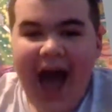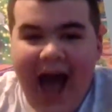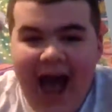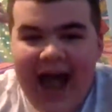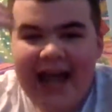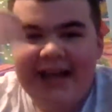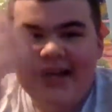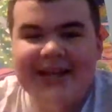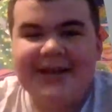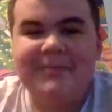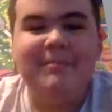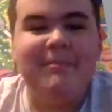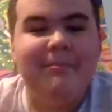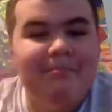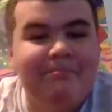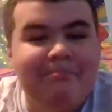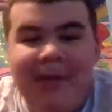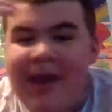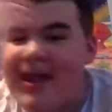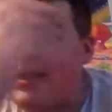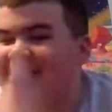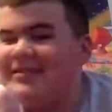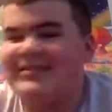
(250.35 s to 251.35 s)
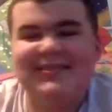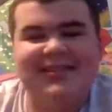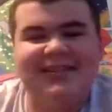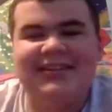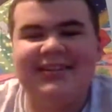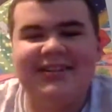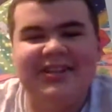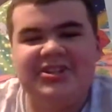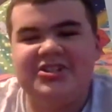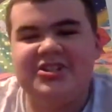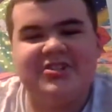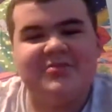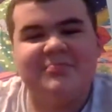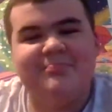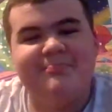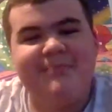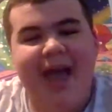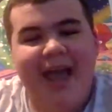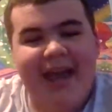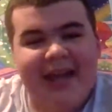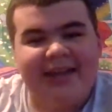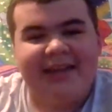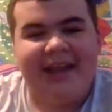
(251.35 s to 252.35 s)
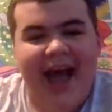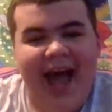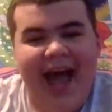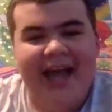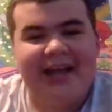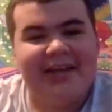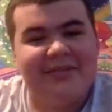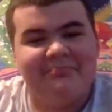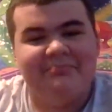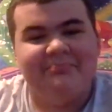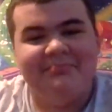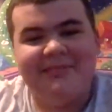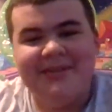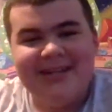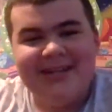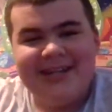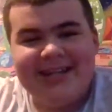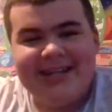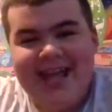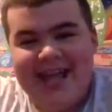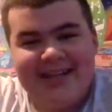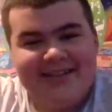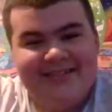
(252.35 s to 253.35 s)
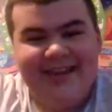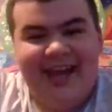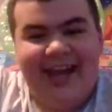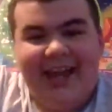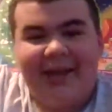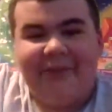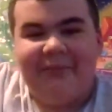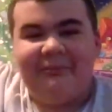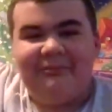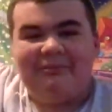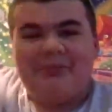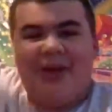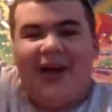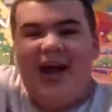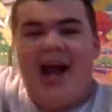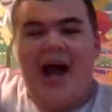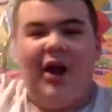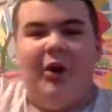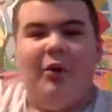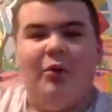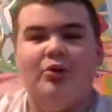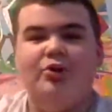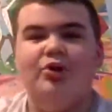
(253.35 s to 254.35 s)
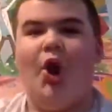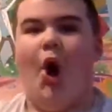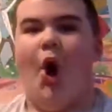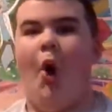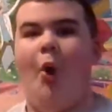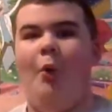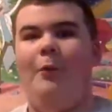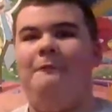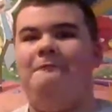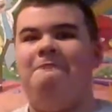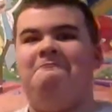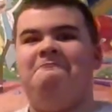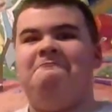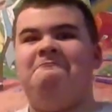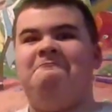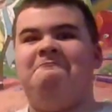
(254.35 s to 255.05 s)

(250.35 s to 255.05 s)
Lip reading: I could basically just make that and get like, I don't know.